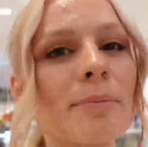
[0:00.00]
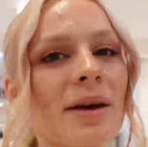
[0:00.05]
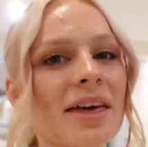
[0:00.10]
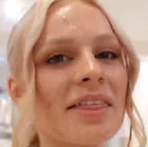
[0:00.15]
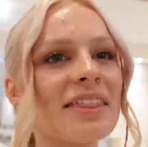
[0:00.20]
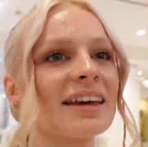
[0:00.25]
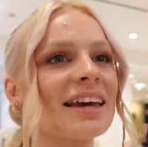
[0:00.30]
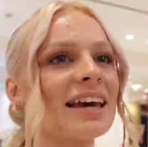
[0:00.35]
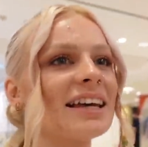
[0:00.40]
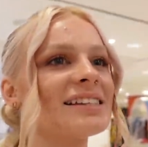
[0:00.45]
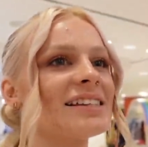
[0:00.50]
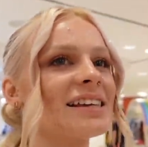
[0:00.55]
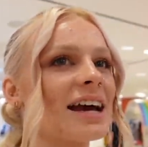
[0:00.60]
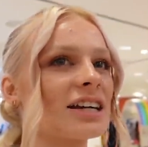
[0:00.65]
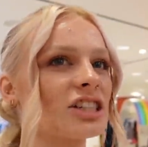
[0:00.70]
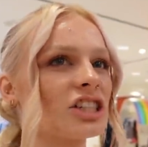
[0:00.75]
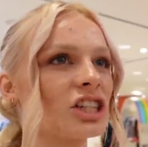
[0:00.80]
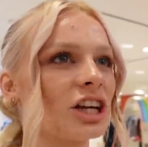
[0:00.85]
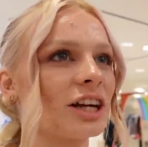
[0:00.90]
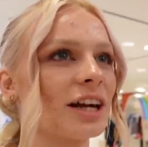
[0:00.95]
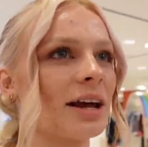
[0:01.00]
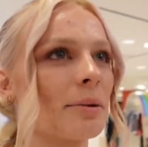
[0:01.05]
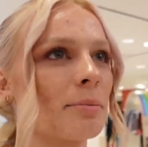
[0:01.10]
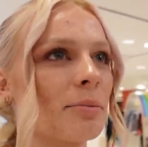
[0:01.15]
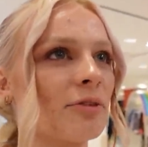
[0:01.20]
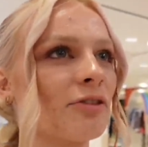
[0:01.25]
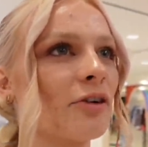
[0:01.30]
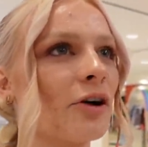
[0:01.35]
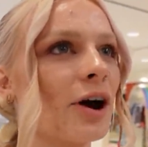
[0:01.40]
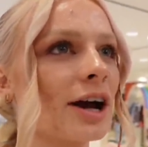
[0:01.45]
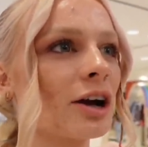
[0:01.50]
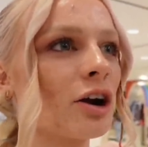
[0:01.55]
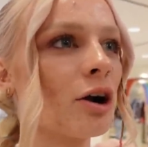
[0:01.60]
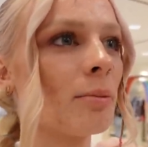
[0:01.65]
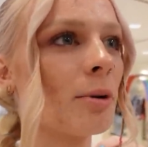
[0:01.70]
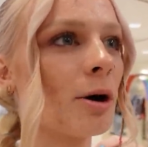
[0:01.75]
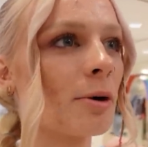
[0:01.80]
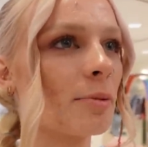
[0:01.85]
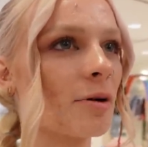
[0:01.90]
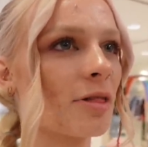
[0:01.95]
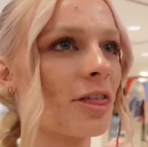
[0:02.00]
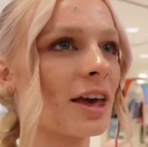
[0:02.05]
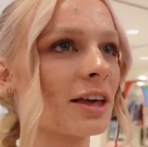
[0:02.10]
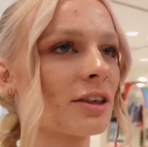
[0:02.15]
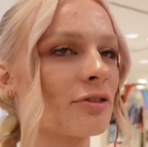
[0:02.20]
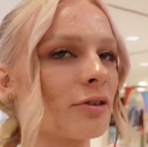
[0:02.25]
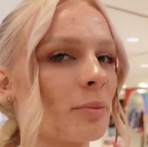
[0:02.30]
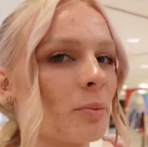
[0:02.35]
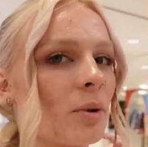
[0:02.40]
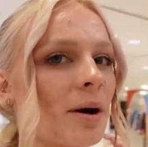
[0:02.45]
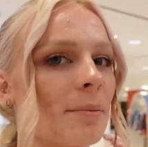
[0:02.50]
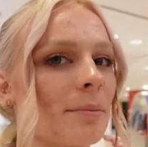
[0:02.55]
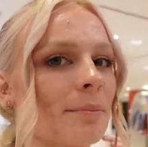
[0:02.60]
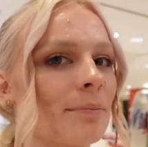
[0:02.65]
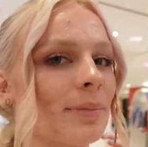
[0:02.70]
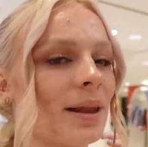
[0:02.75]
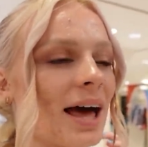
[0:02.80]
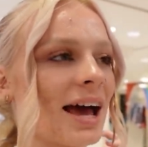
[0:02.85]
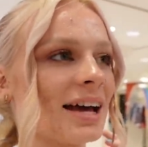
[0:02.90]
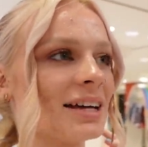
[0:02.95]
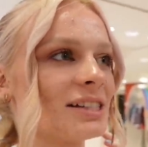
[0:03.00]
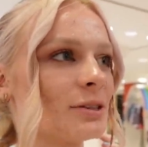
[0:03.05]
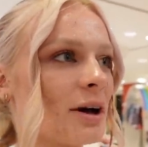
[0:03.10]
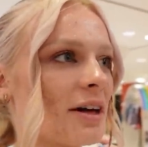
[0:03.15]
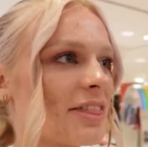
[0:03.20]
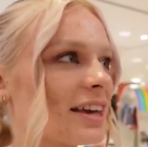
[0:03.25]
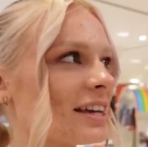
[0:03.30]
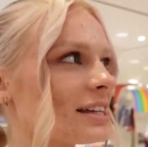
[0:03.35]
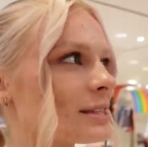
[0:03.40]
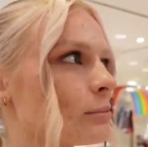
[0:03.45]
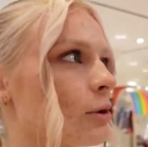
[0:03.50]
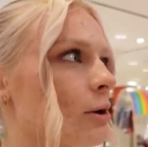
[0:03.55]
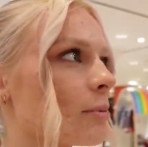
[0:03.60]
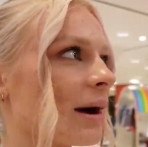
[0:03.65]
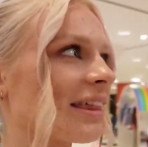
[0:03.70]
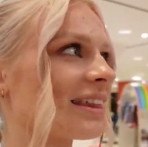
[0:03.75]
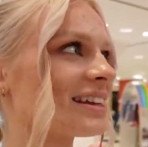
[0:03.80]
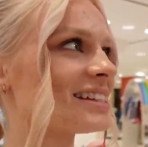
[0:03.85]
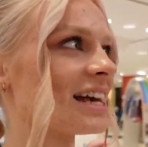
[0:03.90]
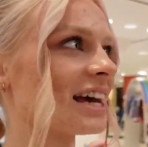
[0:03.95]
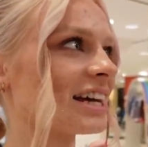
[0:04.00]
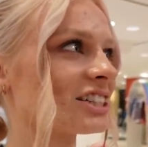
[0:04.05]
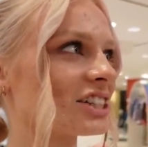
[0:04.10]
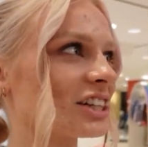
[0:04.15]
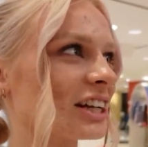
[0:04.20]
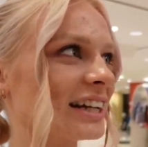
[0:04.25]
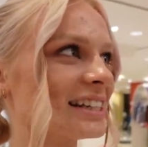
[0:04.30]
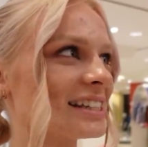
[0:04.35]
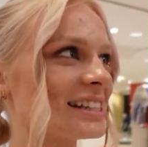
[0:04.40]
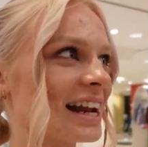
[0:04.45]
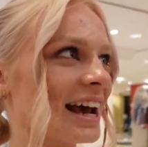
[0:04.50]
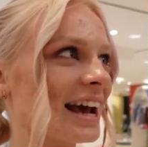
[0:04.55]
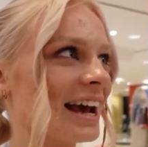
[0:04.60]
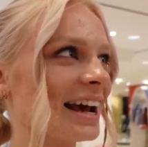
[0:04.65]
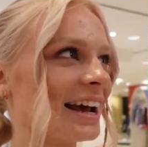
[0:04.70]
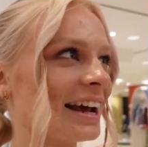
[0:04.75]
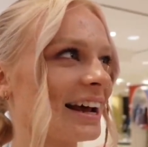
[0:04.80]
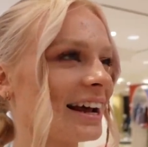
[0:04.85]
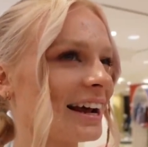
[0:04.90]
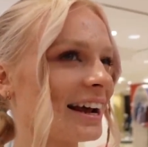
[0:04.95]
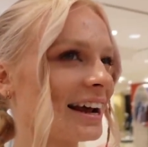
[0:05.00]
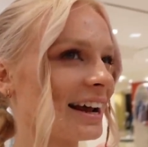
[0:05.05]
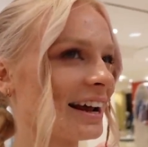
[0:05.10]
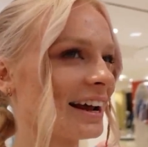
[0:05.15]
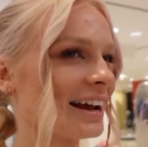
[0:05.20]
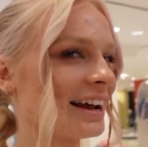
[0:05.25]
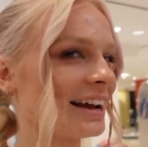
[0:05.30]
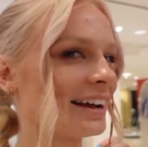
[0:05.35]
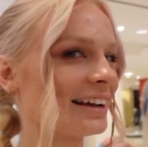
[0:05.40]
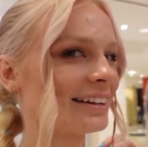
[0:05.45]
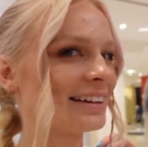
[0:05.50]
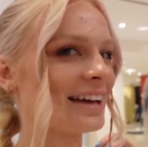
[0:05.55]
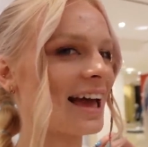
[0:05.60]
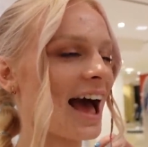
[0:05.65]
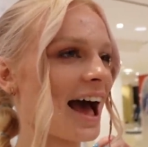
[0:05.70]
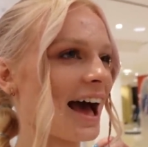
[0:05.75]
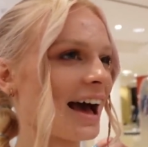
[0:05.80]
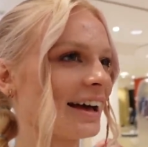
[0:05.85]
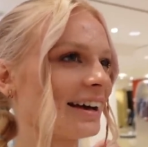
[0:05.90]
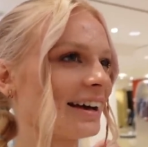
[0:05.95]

um, in the kids section and before I got multiple things from one place. So I think it's more about the section, isn't it? Yeah, I think because I